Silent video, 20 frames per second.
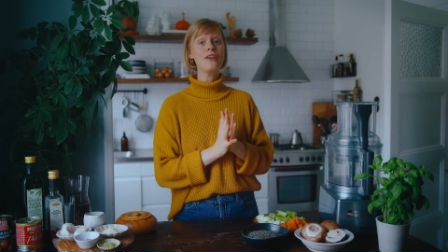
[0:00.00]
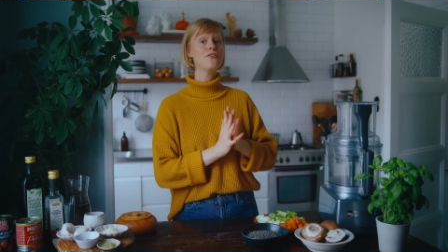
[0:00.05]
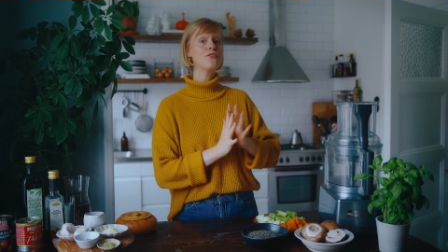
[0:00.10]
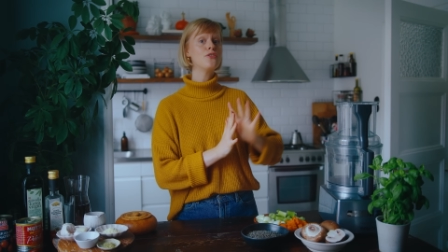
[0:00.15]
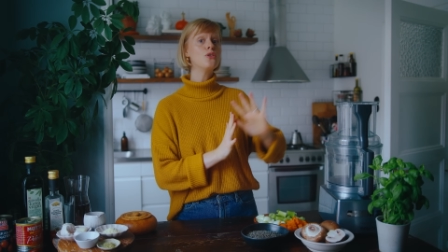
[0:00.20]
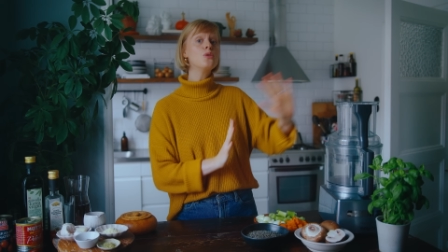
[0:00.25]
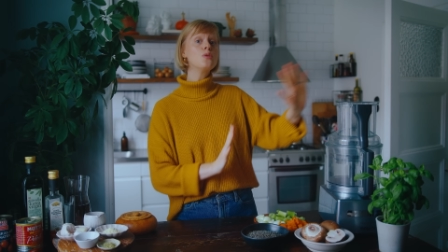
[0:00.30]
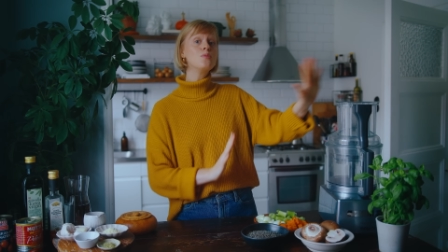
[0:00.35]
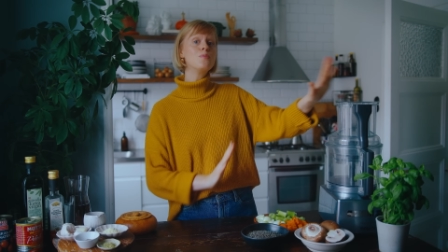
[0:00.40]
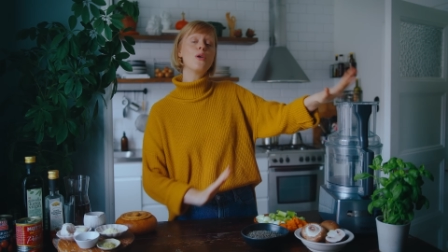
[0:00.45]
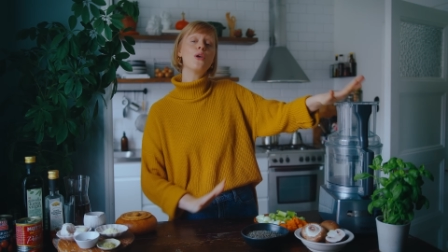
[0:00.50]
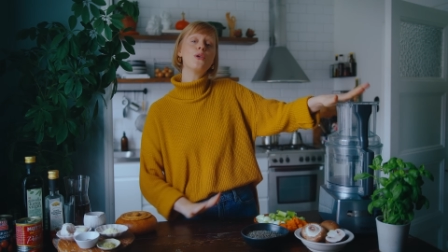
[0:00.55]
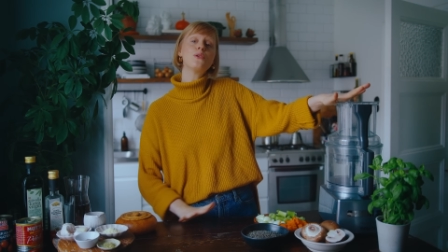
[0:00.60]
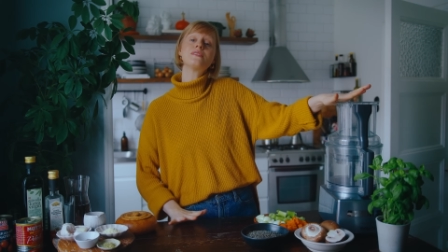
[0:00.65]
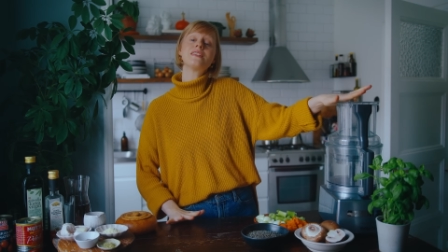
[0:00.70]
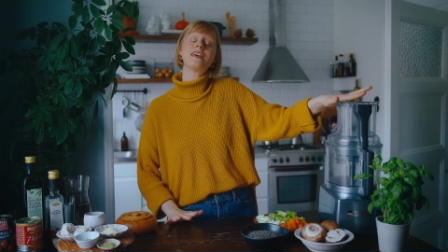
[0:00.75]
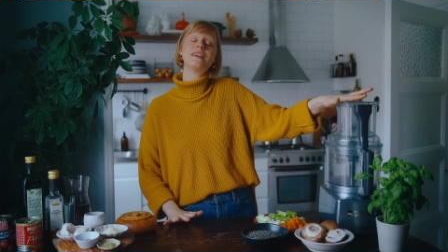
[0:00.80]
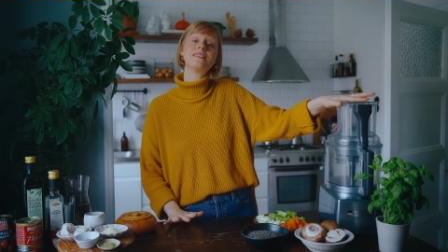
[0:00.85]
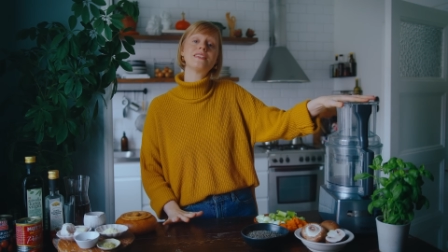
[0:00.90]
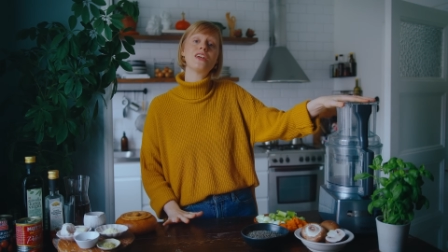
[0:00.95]
food
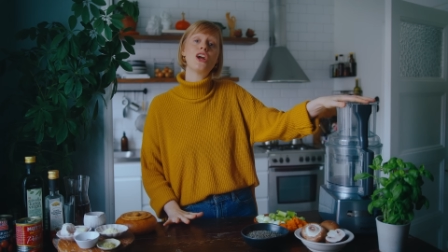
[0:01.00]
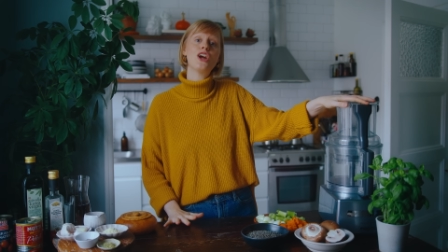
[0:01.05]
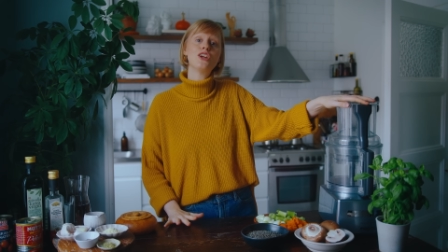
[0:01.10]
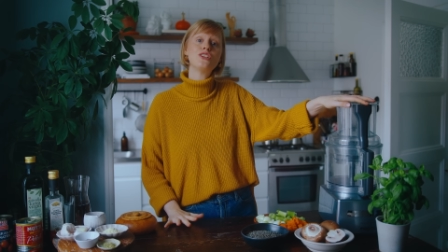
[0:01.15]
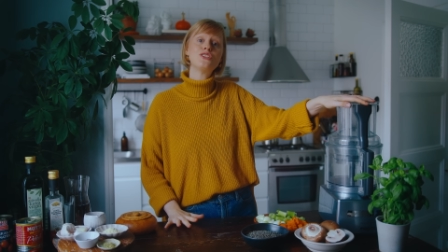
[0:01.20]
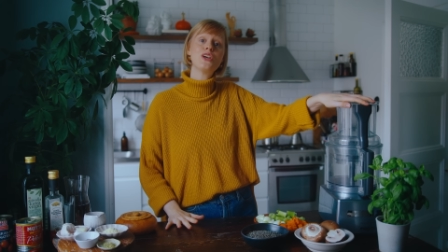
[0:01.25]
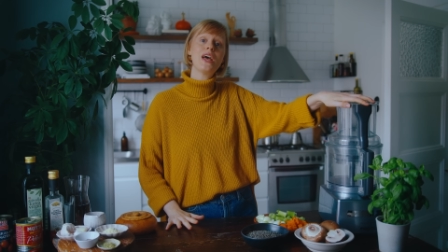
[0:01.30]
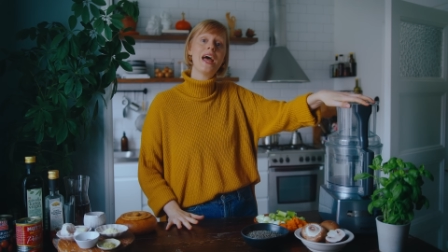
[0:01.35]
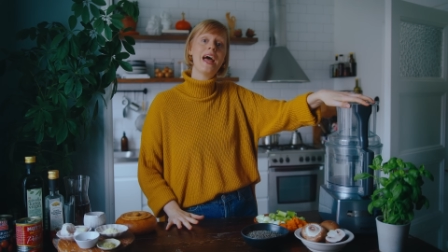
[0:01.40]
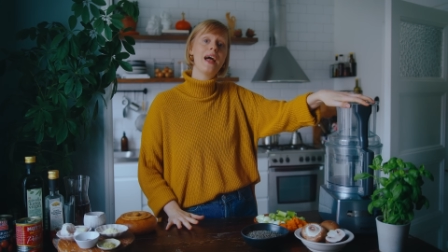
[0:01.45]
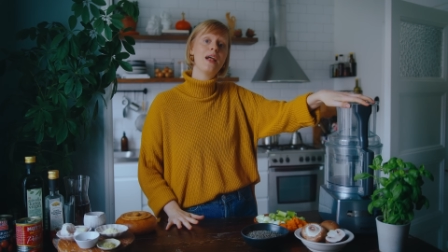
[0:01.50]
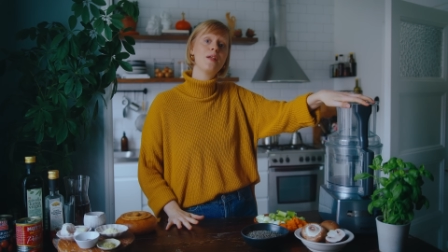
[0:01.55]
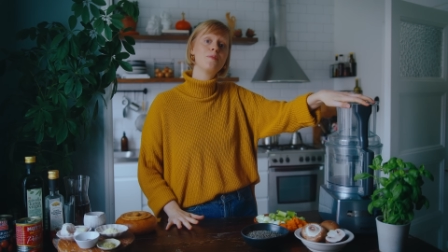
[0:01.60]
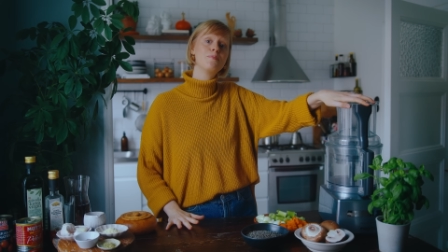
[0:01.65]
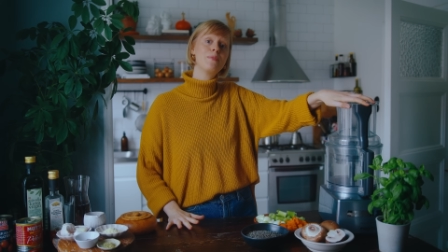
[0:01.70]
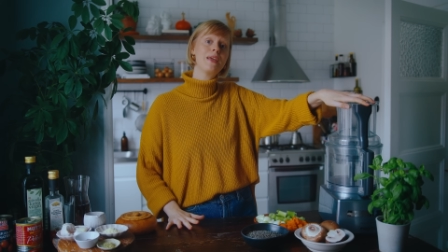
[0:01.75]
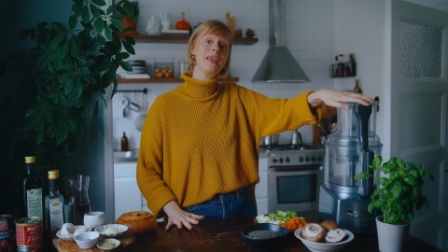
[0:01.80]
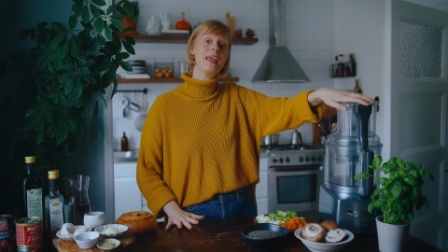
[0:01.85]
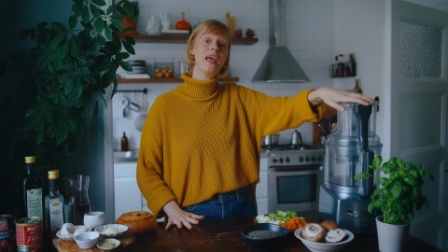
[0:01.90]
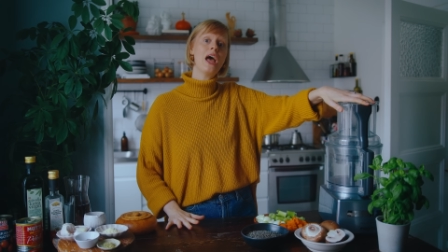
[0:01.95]
processor to help
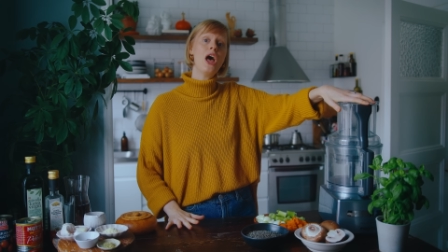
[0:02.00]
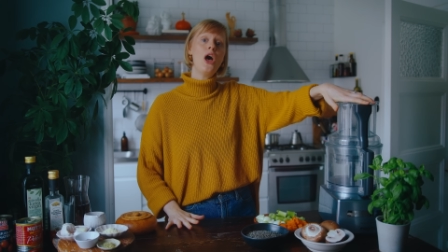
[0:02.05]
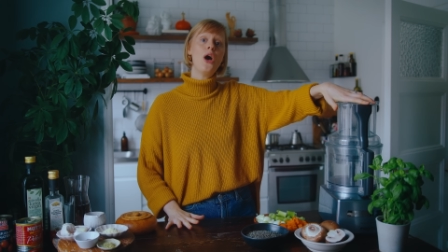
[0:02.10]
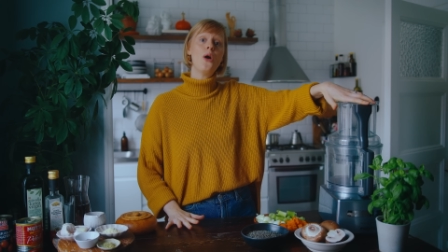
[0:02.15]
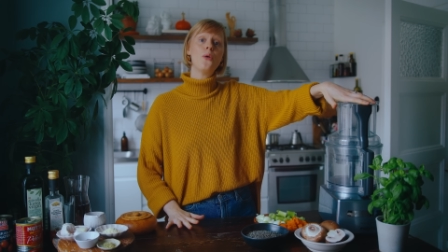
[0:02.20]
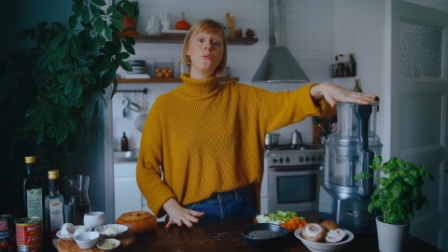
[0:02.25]
me